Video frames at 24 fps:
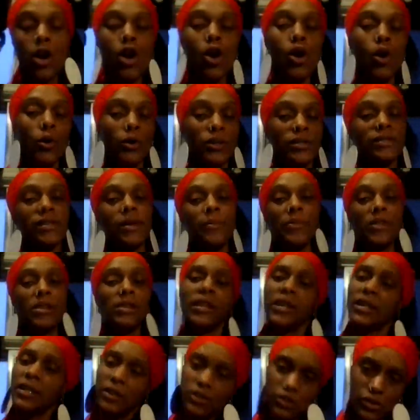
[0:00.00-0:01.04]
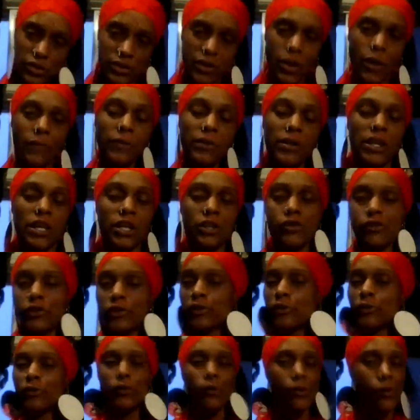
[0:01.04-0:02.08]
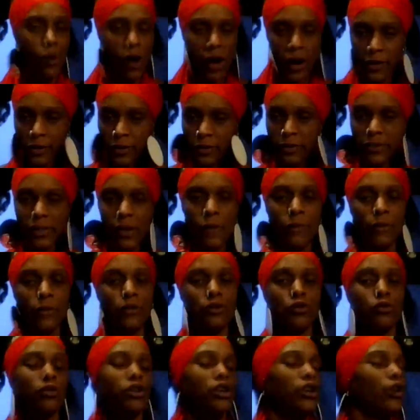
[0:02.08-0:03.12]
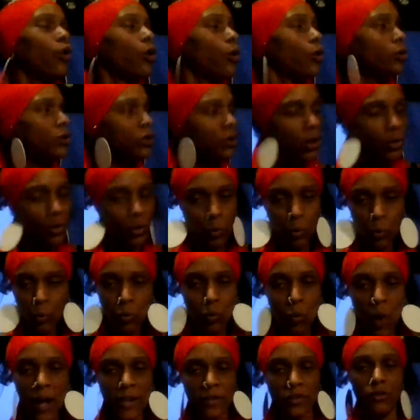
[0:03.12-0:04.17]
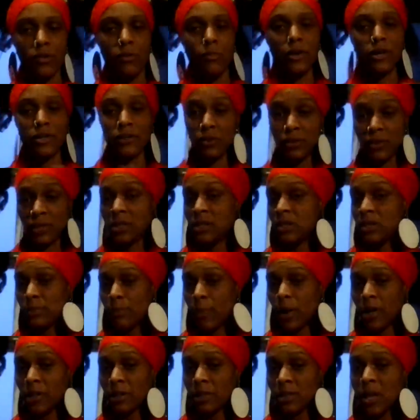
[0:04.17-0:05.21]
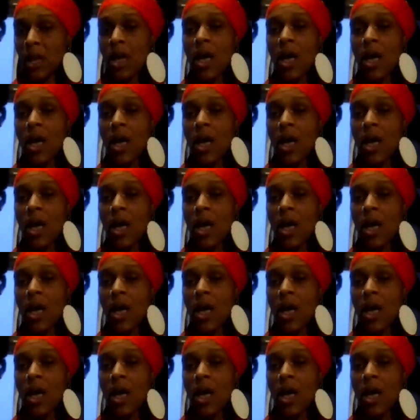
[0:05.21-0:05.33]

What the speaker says: or something. Like get yourself in nature, you know, go hug yourself a tree, go and look, watch the birds. You see these birds?